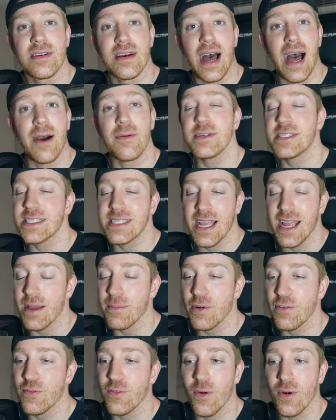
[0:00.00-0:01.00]
I was saying
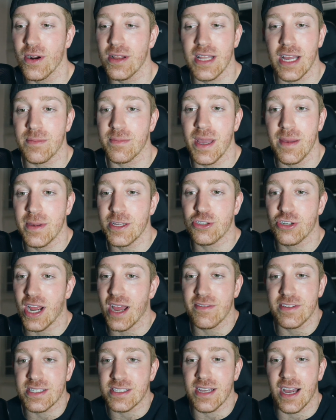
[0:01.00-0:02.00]
before, like maybe
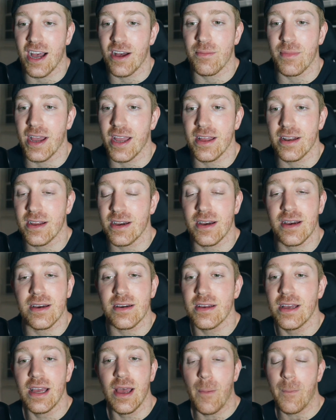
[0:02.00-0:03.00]
Travis Scott might
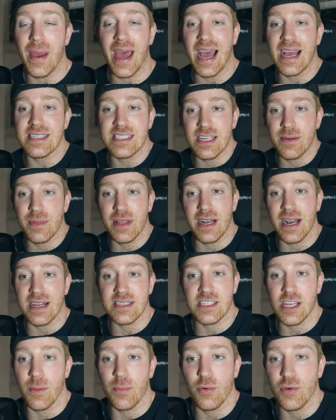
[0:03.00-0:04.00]
uh, pass him in the
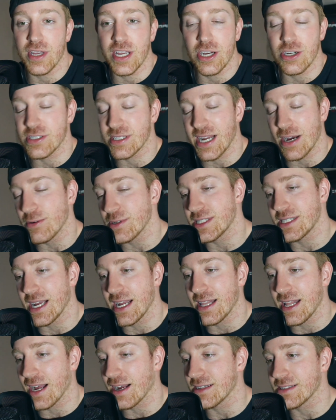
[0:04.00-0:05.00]
next couple of years. And I was
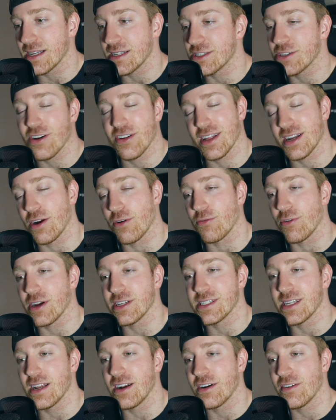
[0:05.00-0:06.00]
saying that because I saw like a
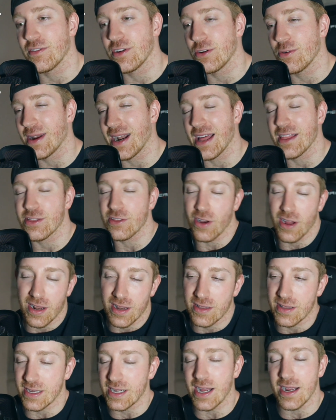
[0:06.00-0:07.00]
Russ interview and I
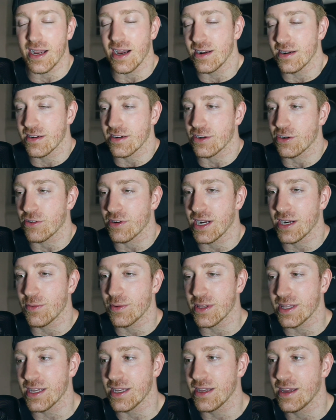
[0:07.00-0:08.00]
thought, like, I kind of agreed
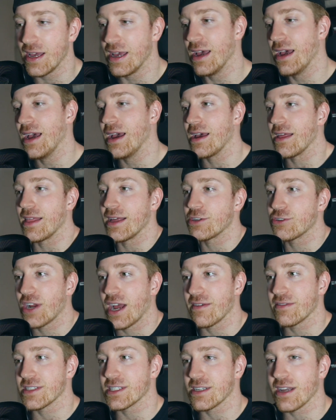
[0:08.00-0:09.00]
with it that
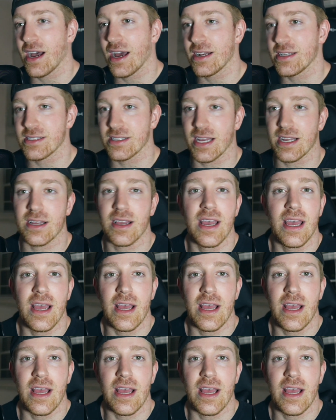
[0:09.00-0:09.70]
Travis Scott is like,